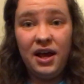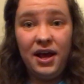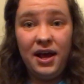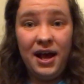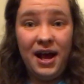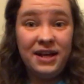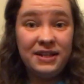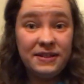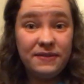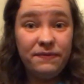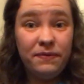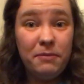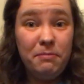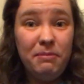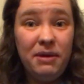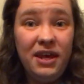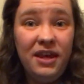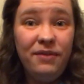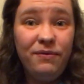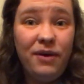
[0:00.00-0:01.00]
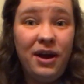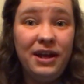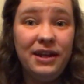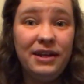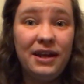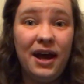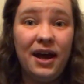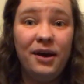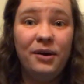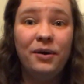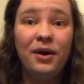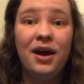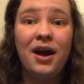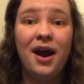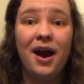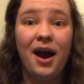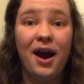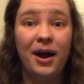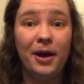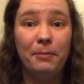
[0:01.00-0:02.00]
As for me right now,
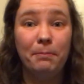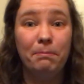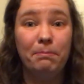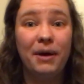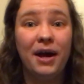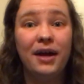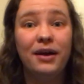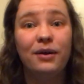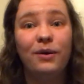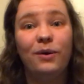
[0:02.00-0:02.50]
I'm back